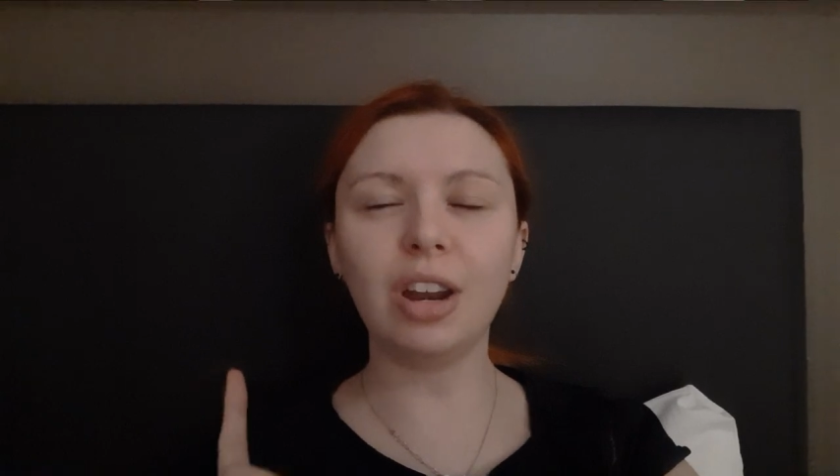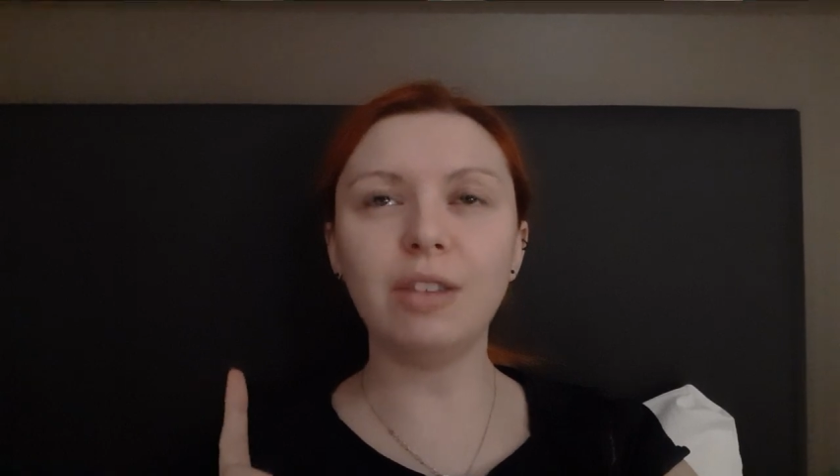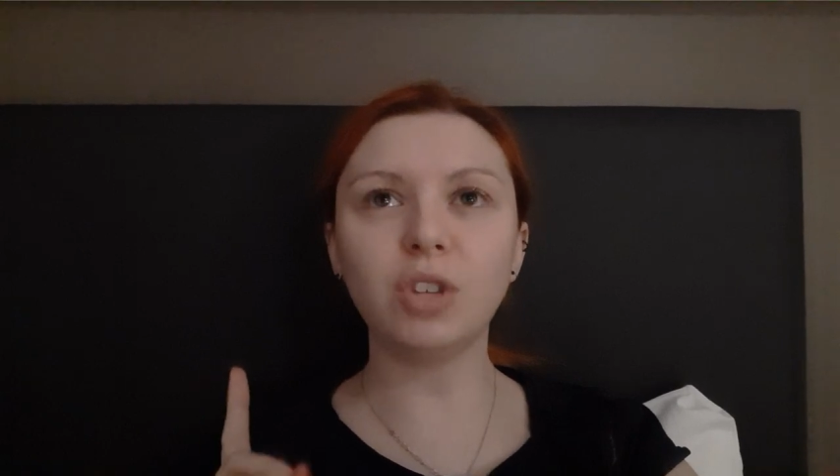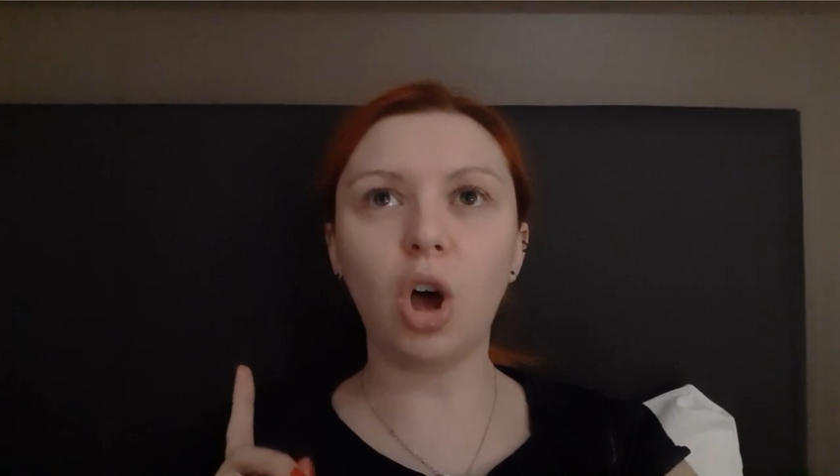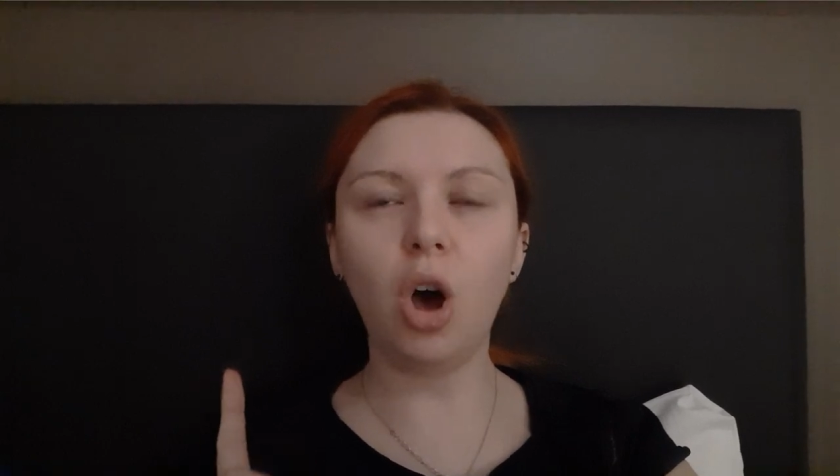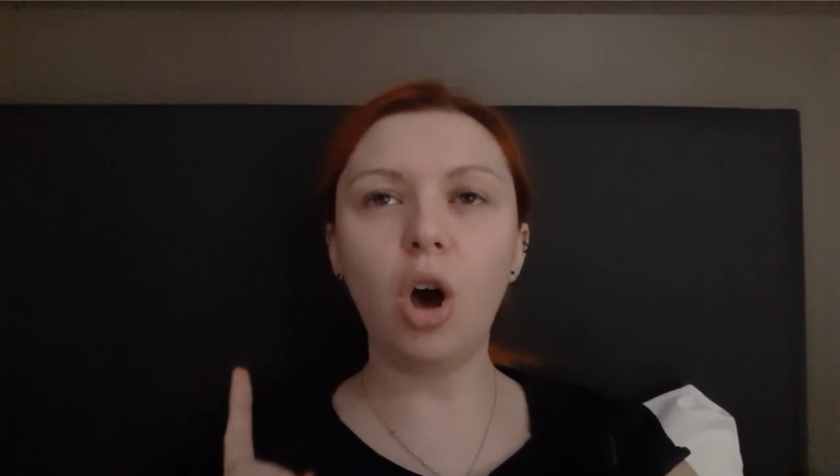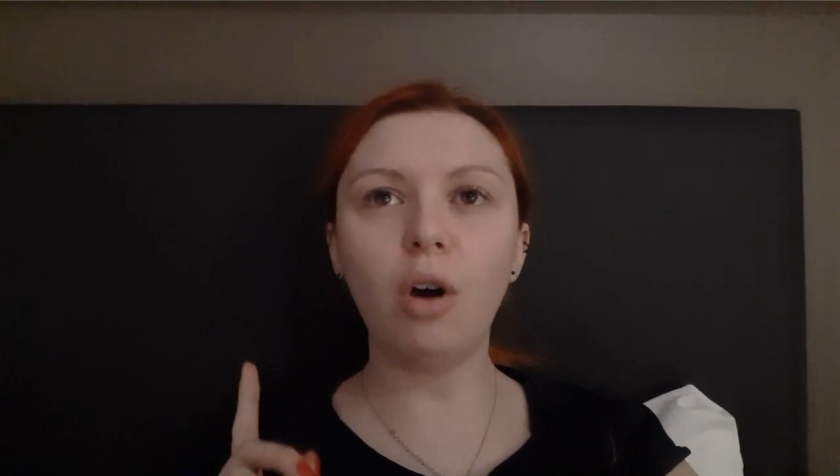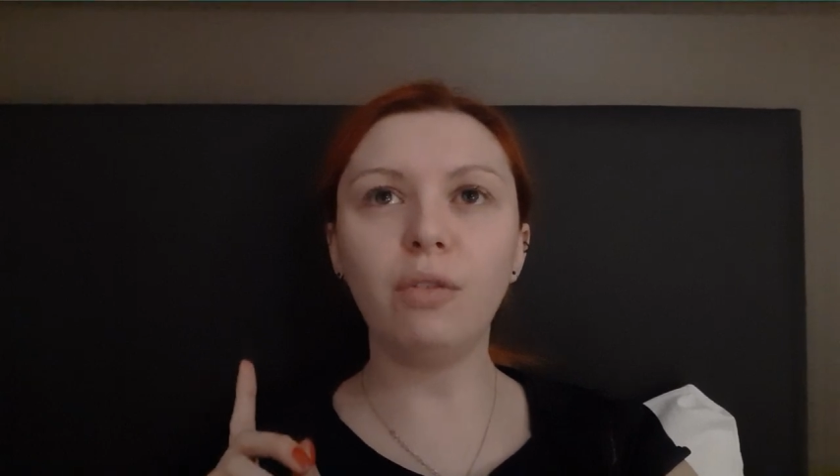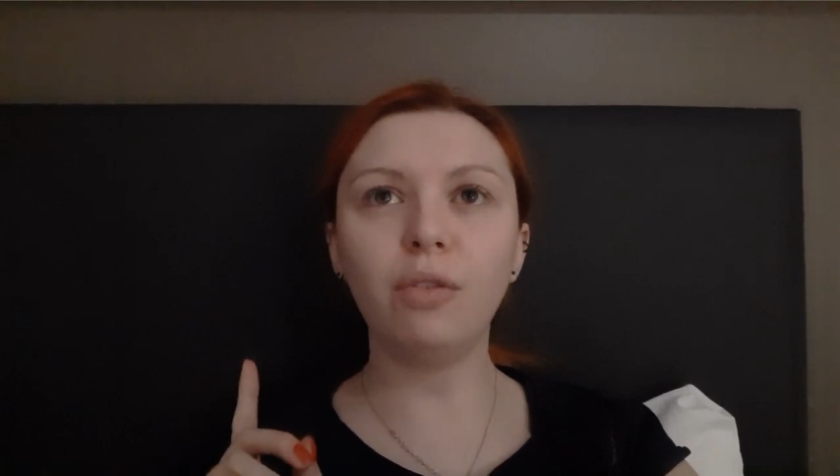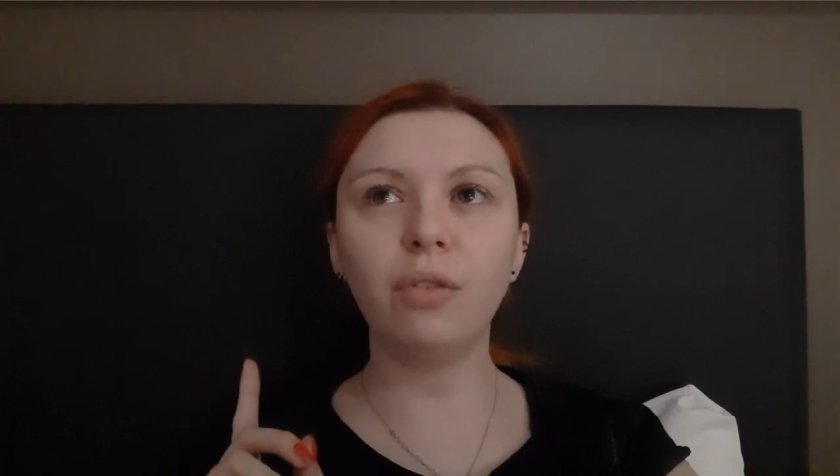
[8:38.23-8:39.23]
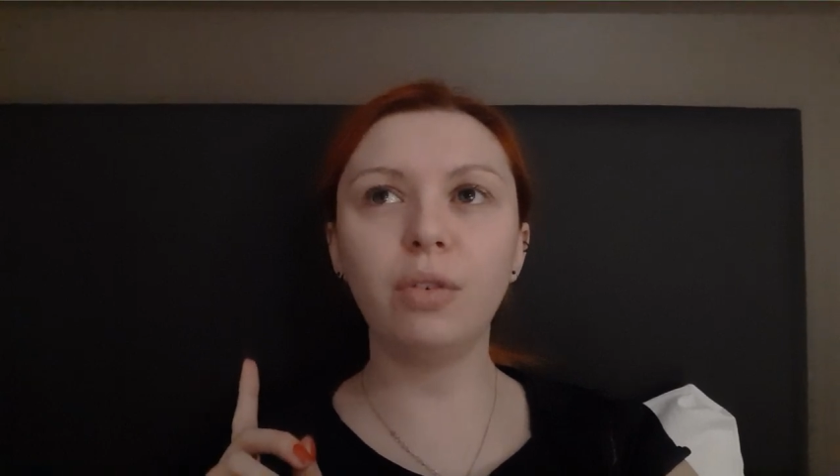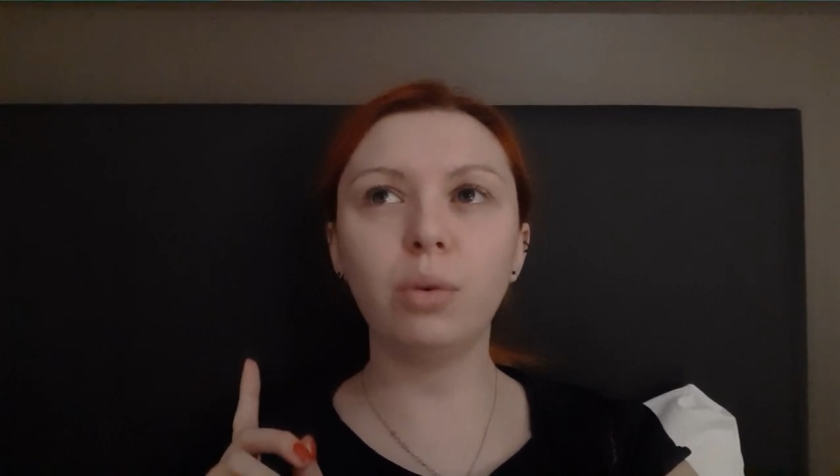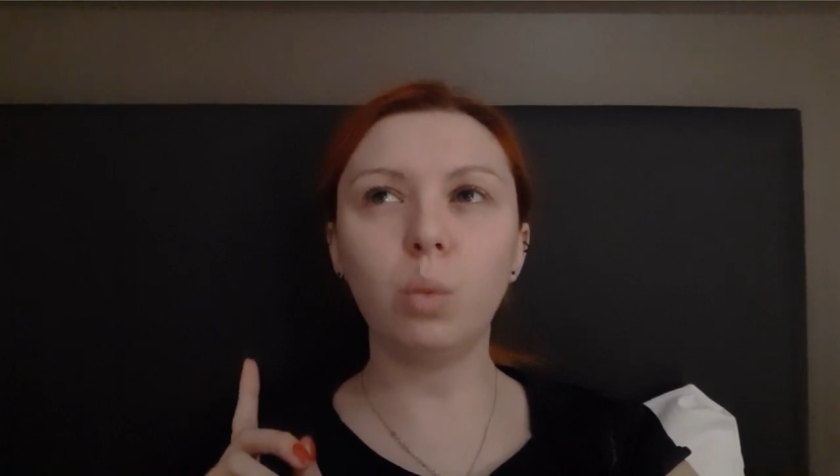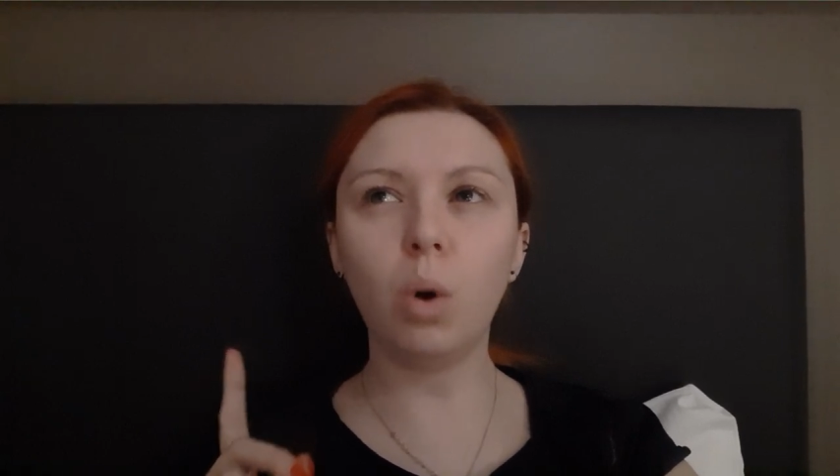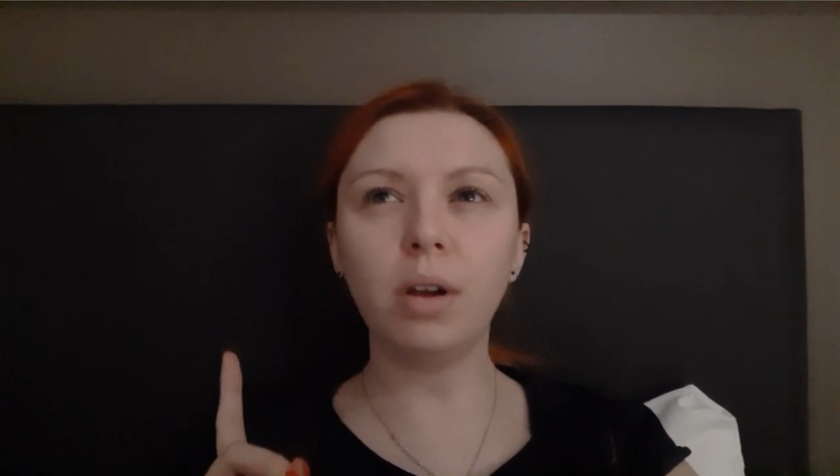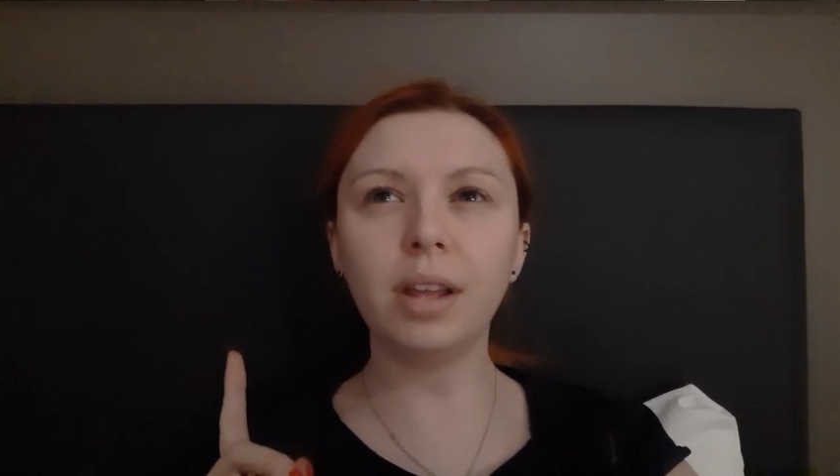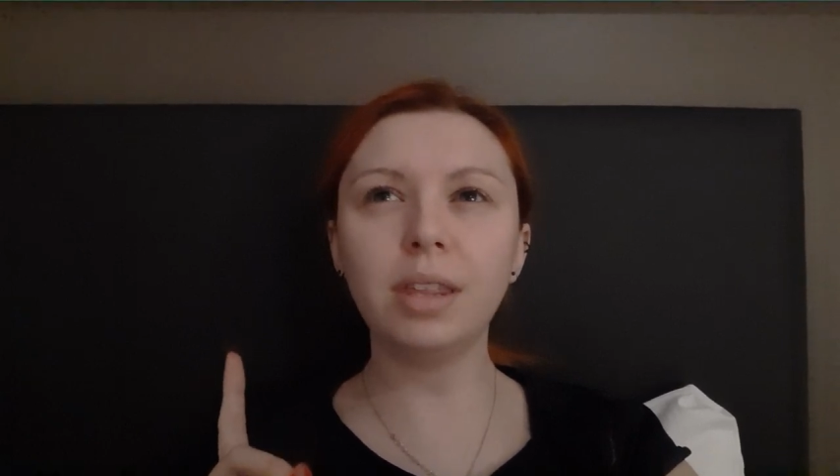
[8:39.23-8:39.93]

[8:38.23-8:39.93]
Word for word: leaves at 1:30,